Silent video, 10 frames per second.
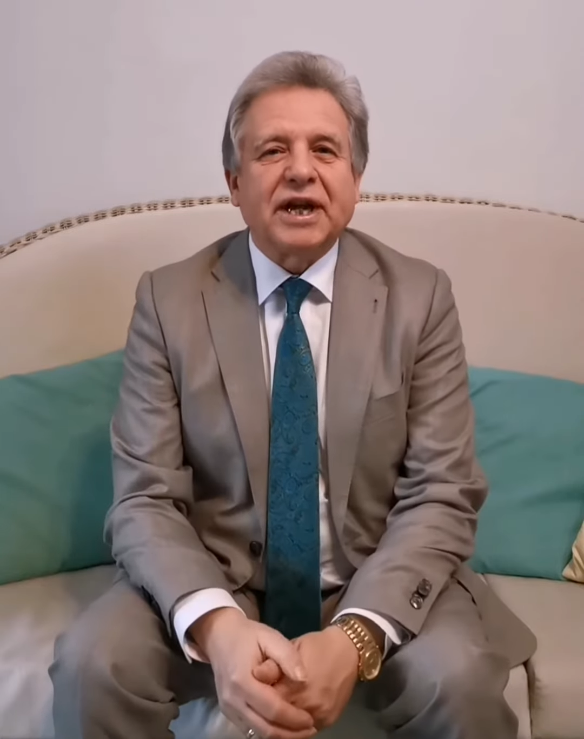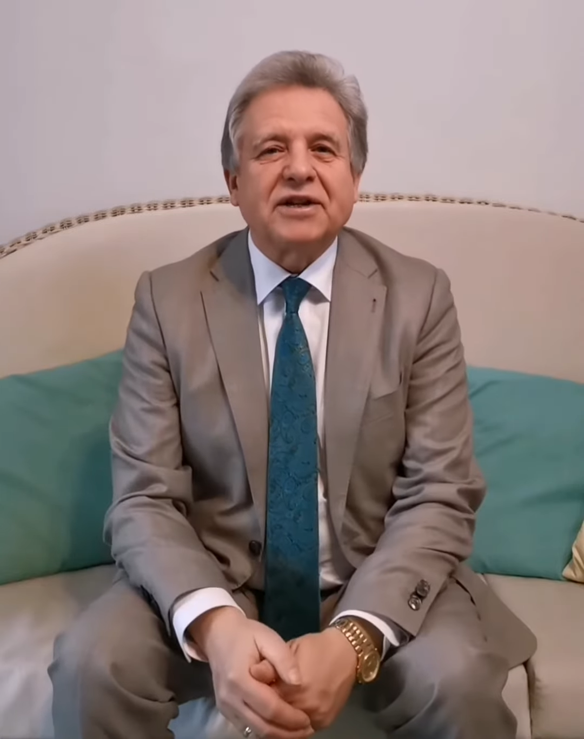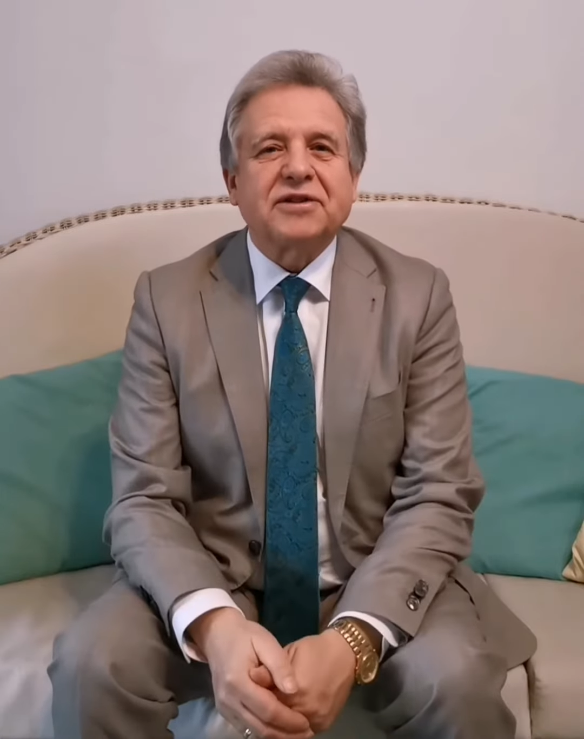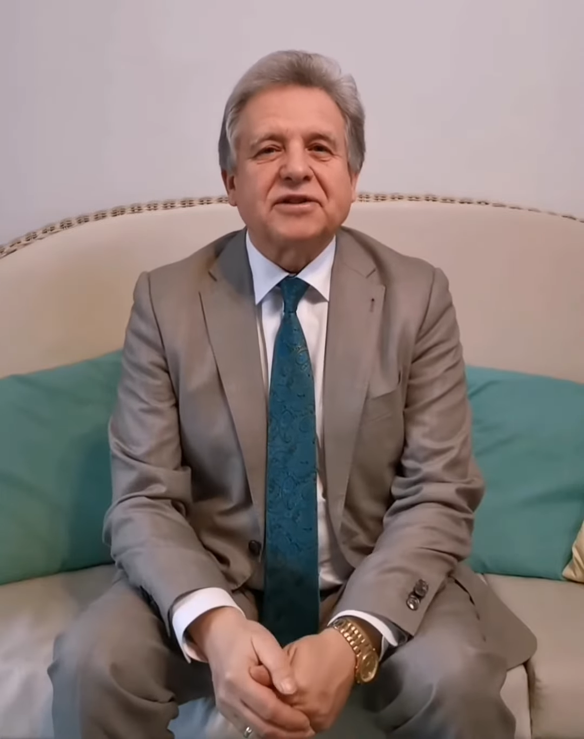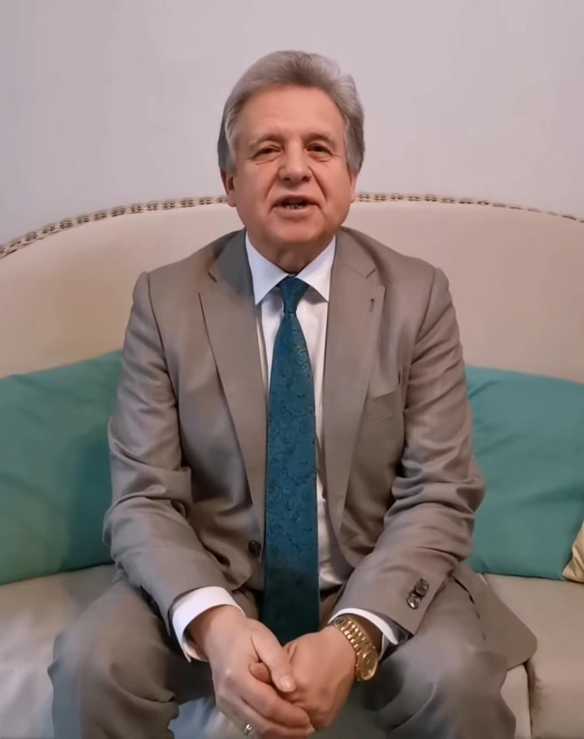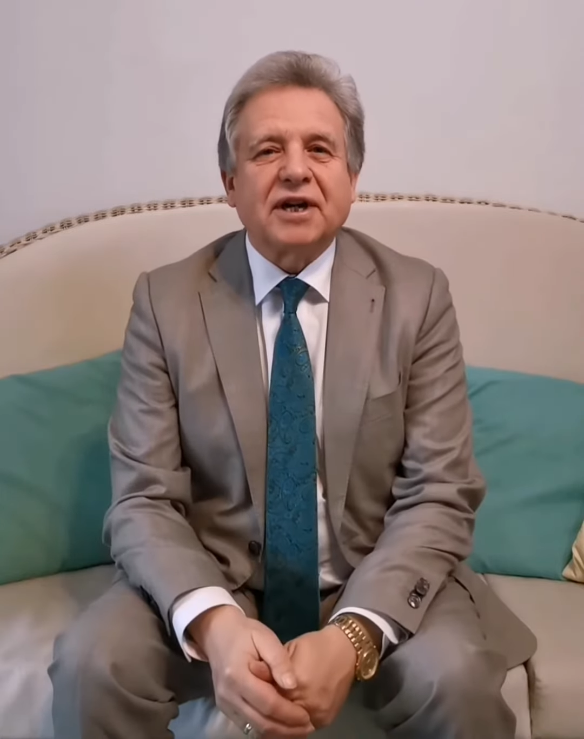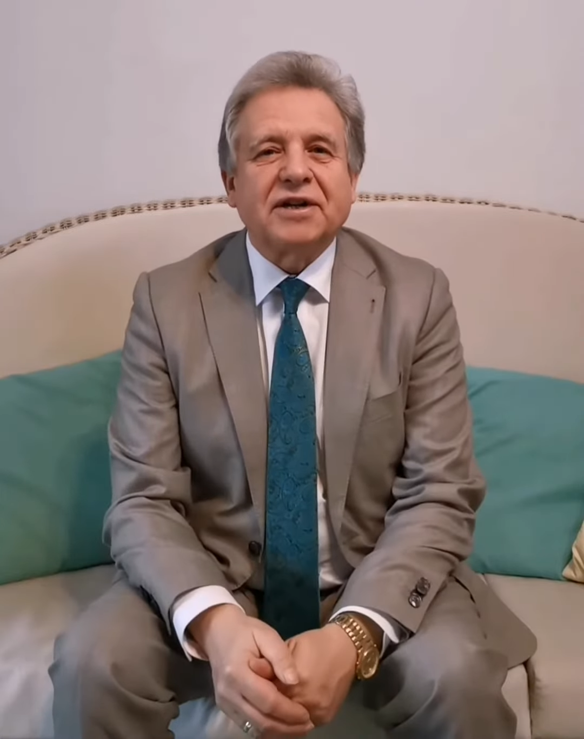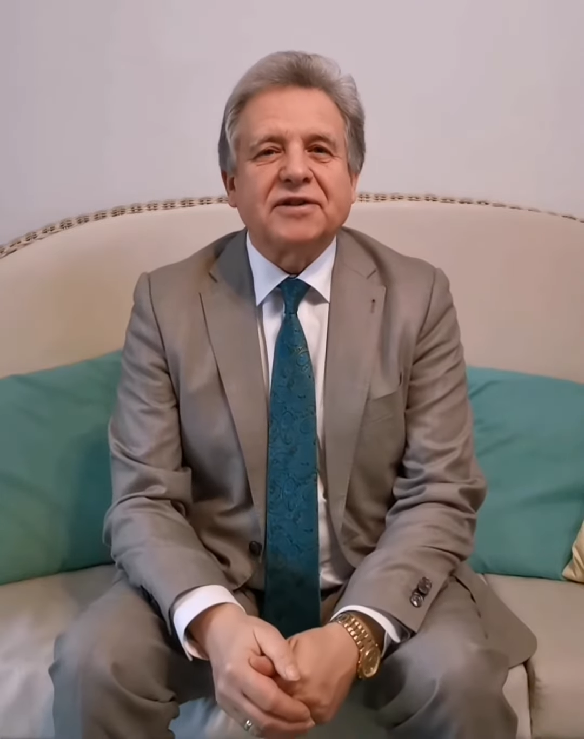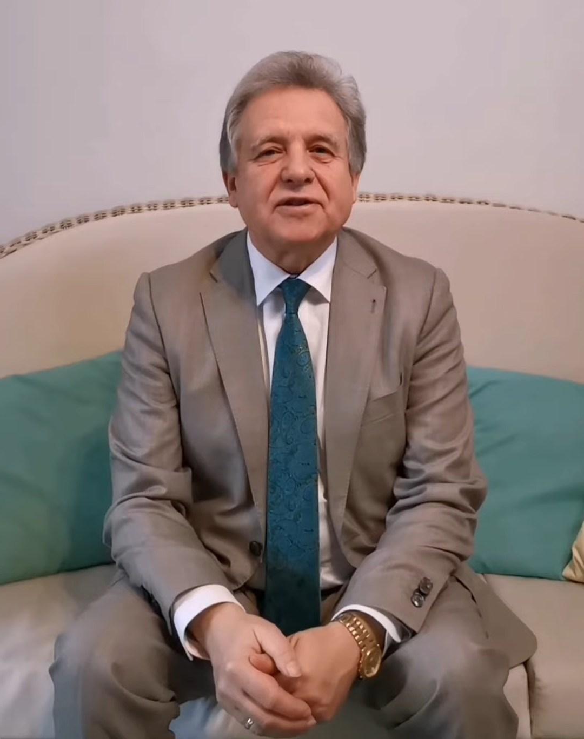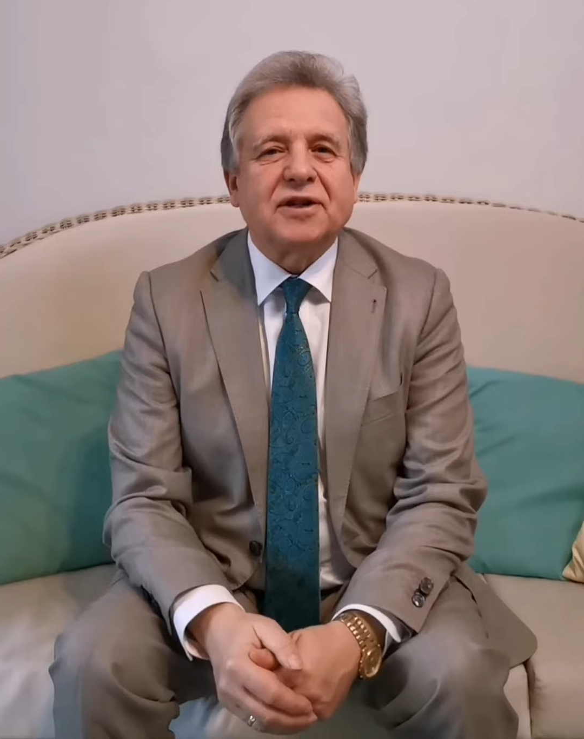
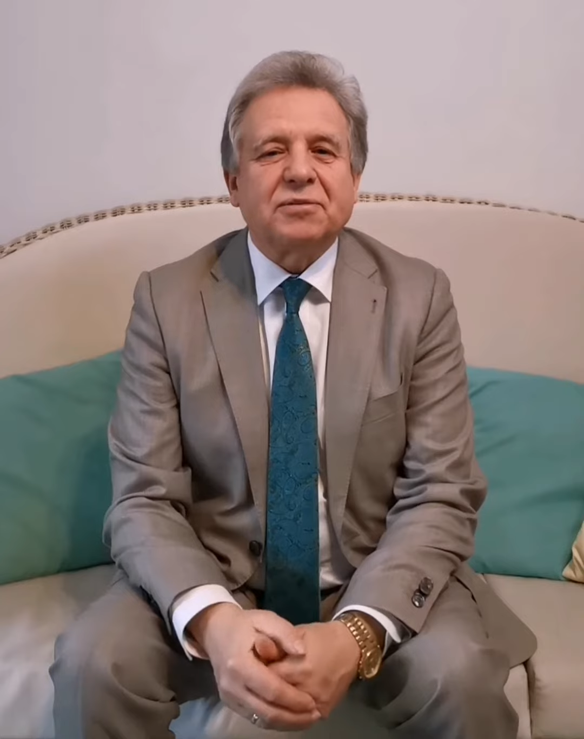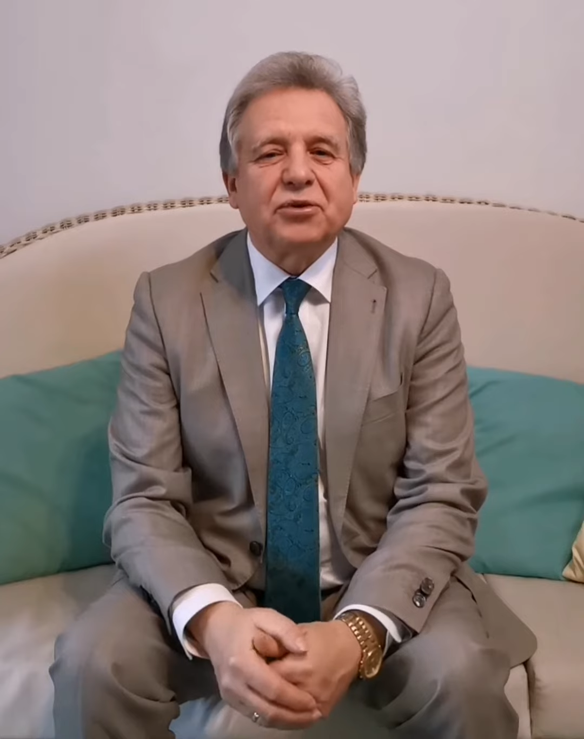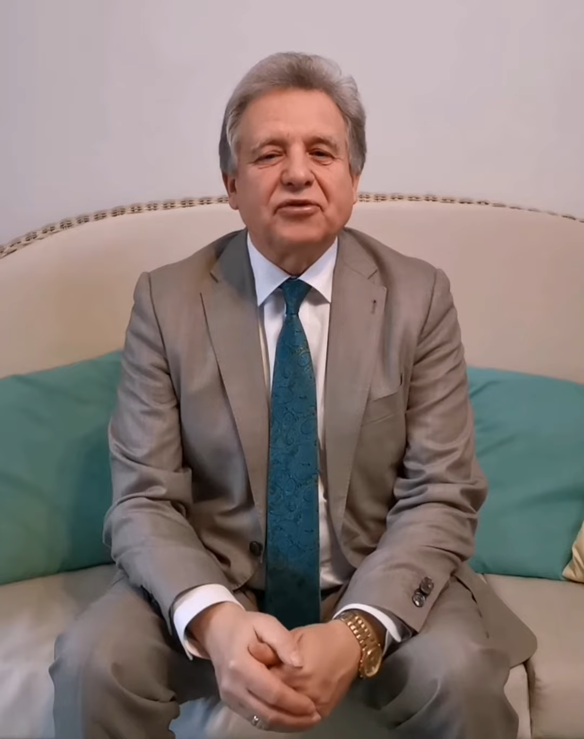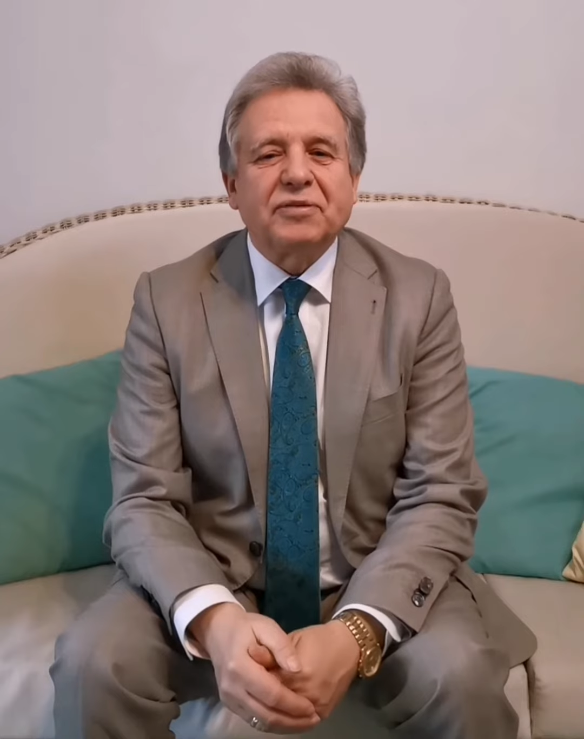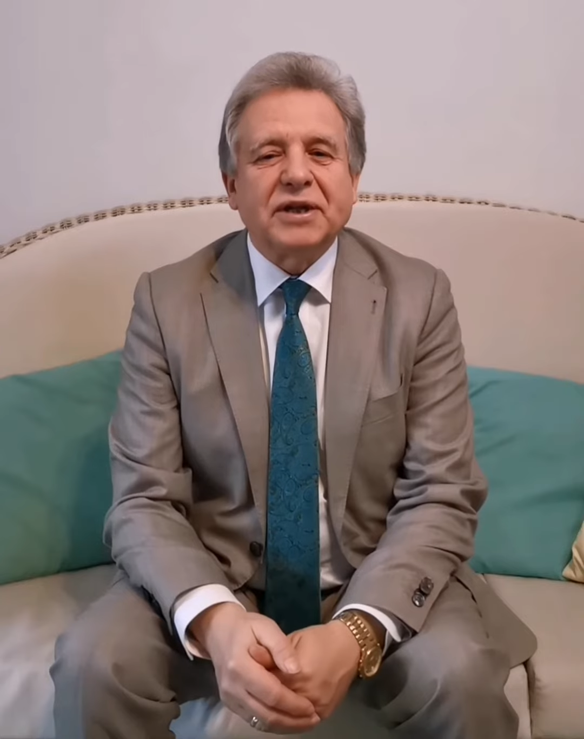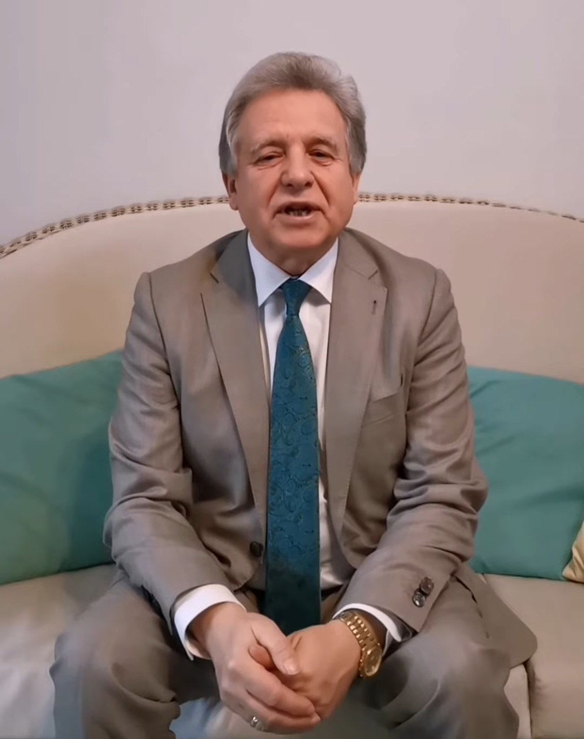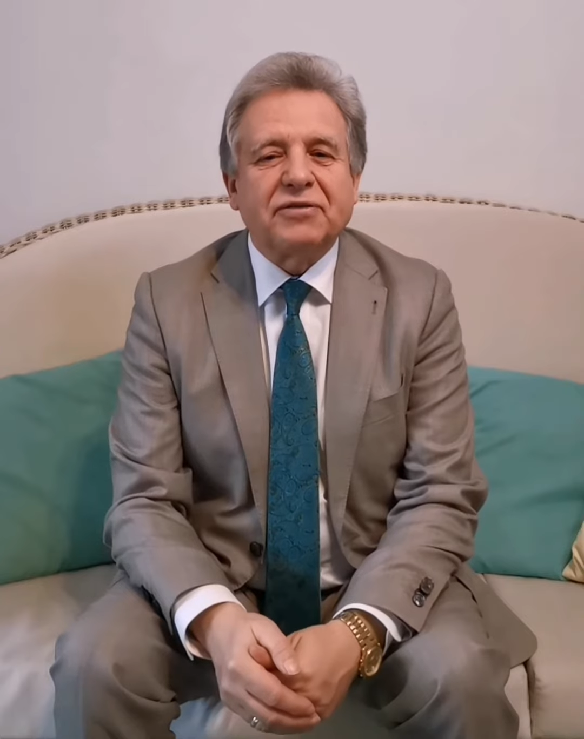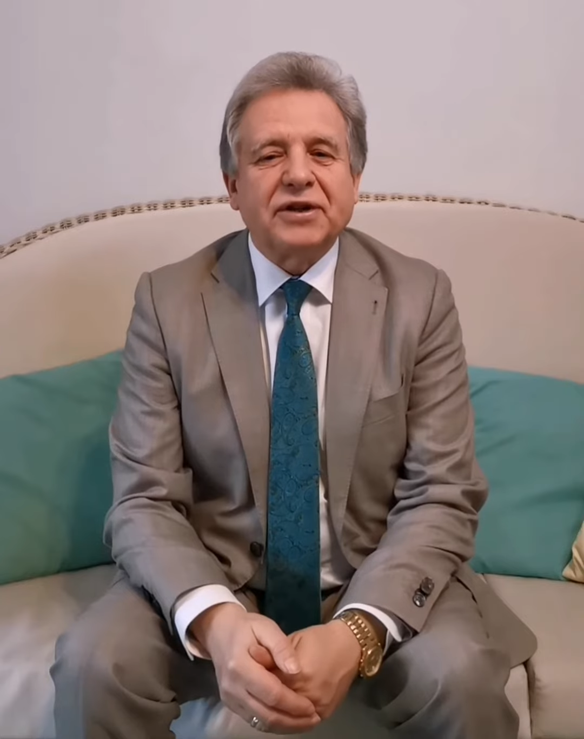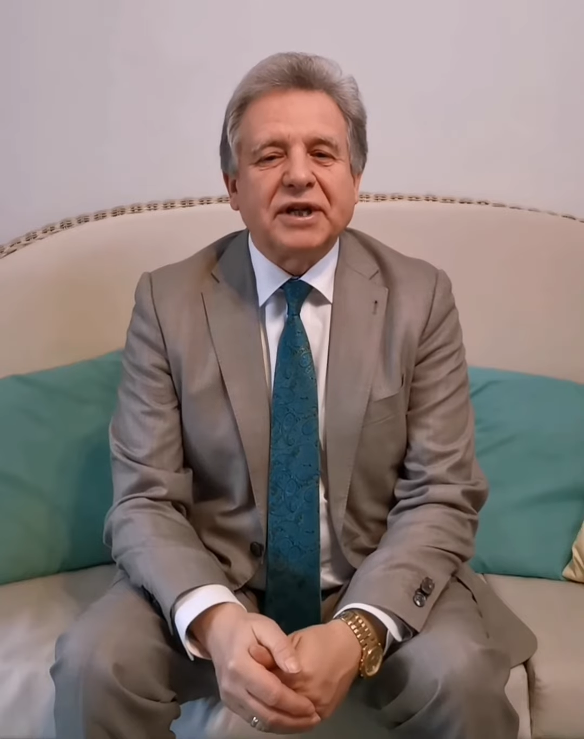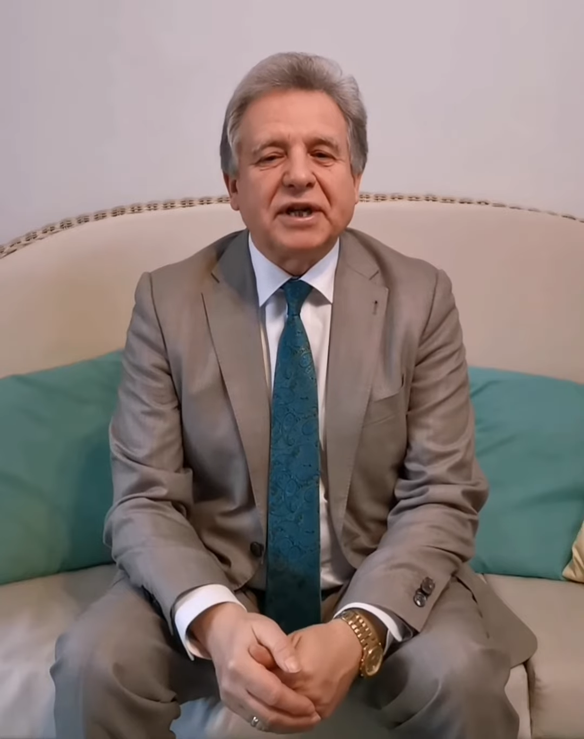exercise and movement
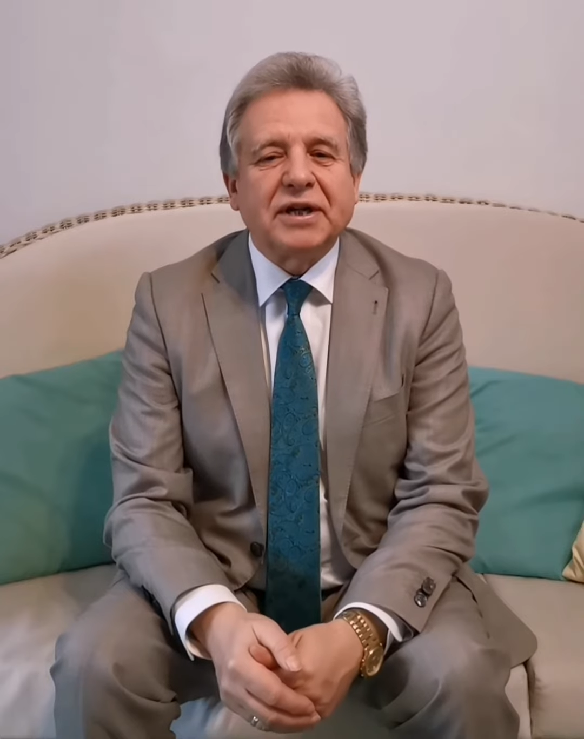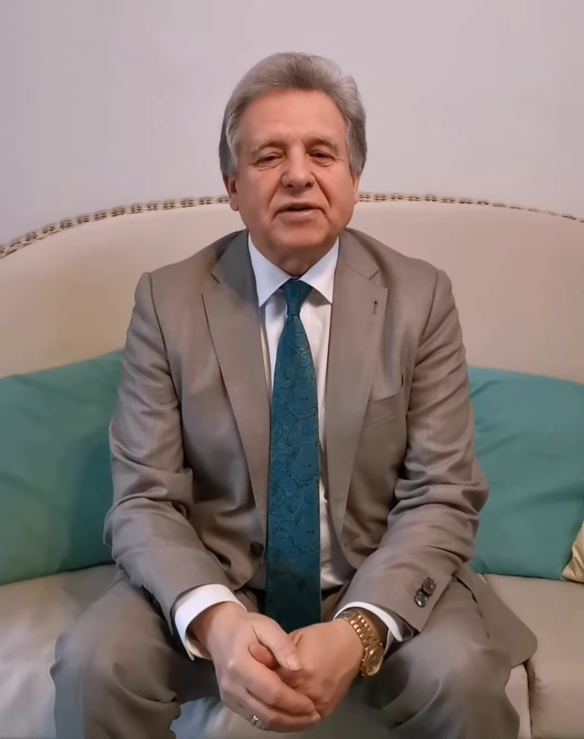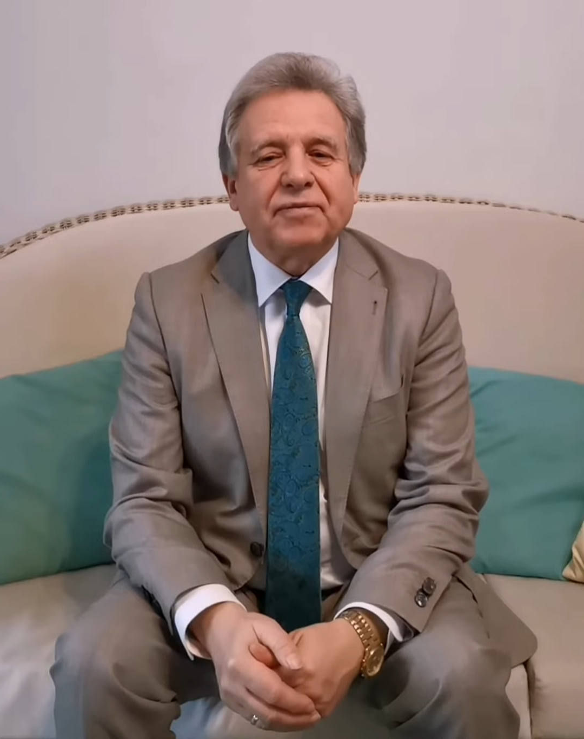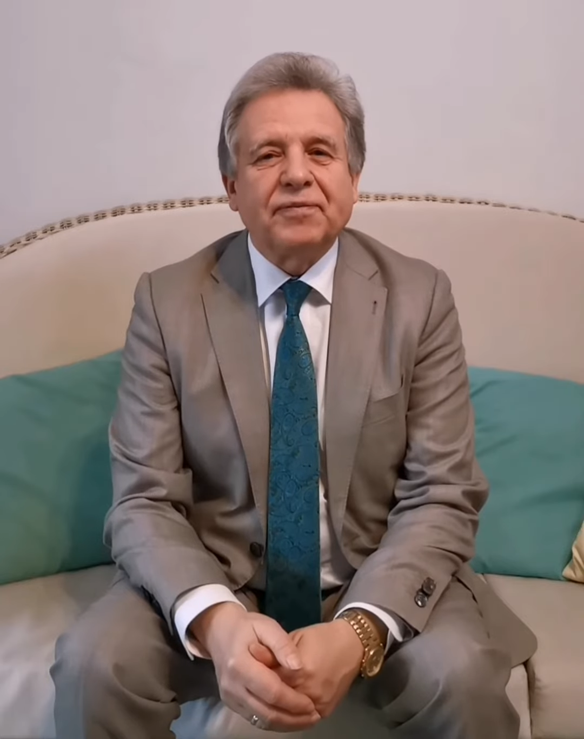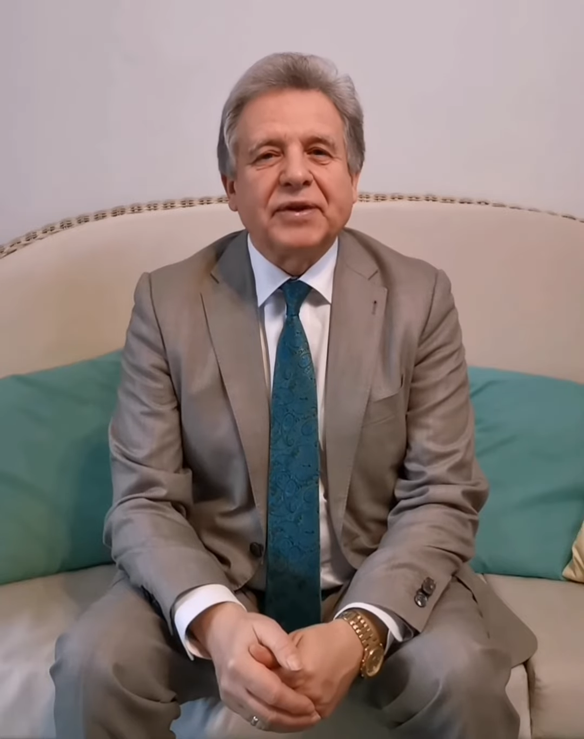every day.